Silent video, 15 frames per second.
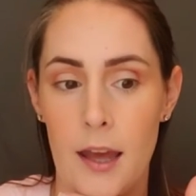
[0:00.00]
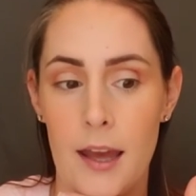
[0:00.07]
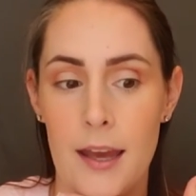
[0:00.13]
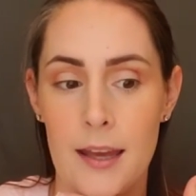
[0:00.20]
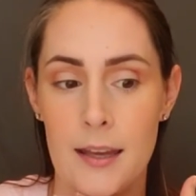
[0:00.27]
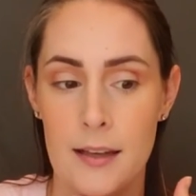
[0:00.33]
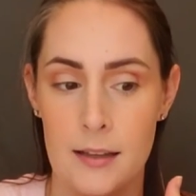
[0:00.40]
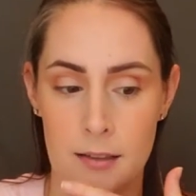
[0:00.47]

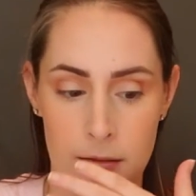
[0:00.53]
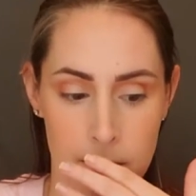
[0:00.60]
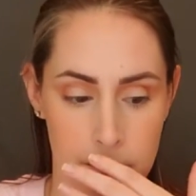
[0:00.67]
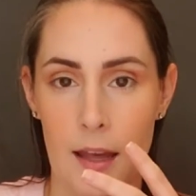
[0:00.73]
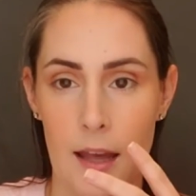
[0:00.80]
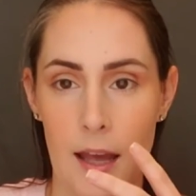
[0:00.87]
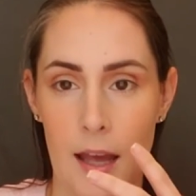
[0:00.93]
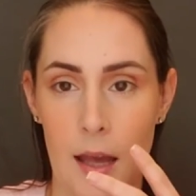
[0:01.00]
and
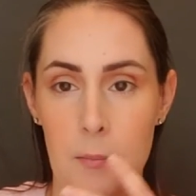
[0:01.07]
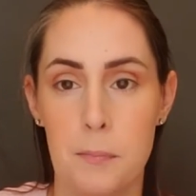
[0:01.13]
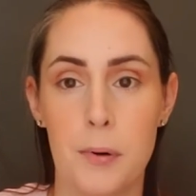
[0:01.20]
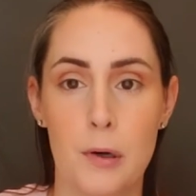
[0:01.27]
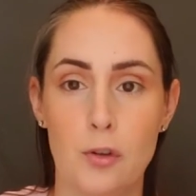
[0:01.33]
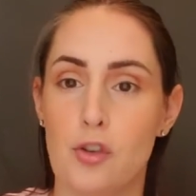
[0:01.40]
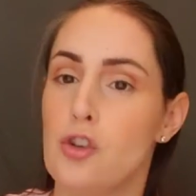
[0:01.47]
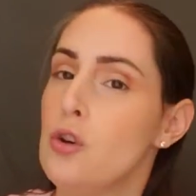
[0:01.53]
and
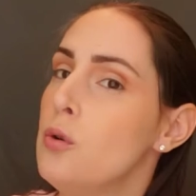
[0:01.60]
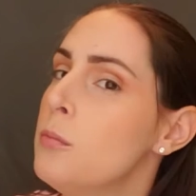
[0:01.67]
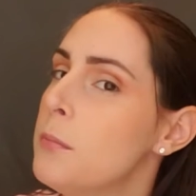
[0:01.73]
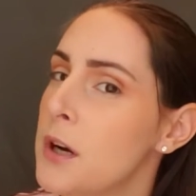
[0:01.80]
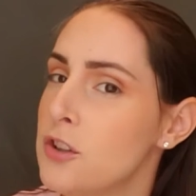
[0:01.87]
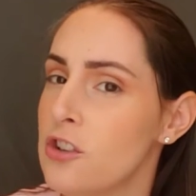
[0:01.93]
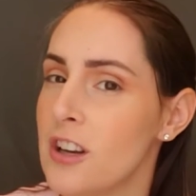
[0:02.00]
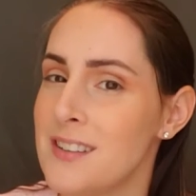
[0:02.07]
put too
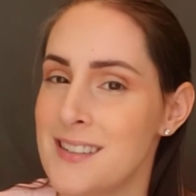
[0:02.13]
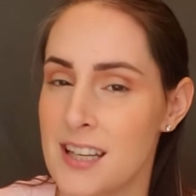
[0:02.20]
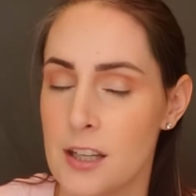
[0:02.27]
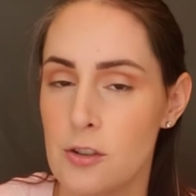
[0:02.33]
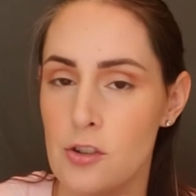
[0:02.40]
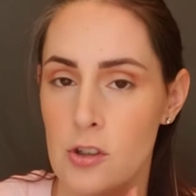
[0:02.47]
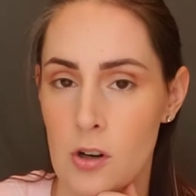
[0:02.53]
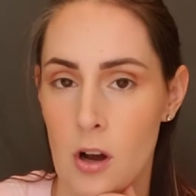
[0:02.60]
much
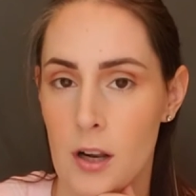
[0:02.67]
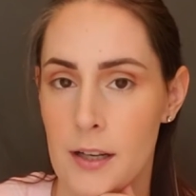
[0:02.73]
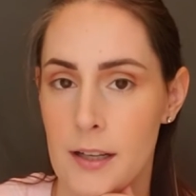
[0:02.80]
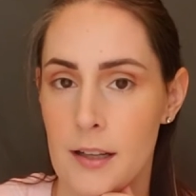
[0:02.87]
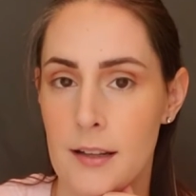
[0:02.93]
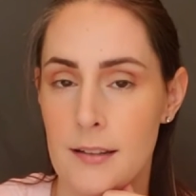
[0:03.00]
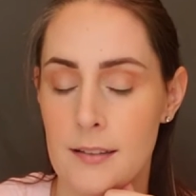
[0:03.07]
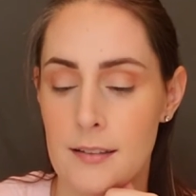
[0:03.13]
attention on it
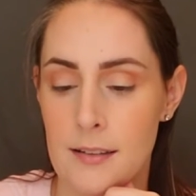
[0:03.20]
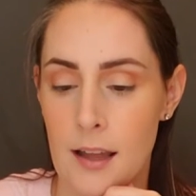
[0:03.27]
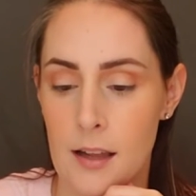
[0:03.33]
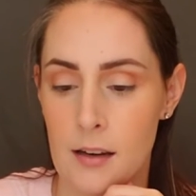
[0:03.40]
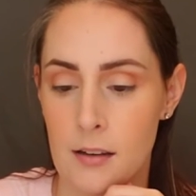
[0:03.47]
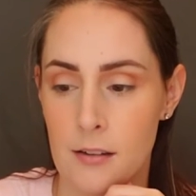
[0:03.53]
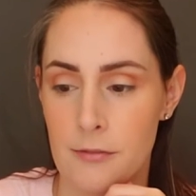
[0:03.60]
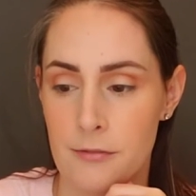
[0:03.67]
instead
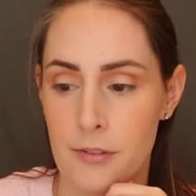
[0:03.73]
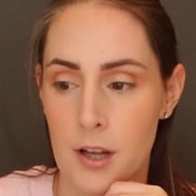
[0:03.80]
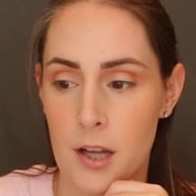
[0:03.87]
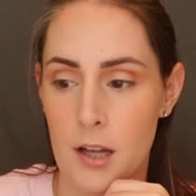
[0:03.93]
of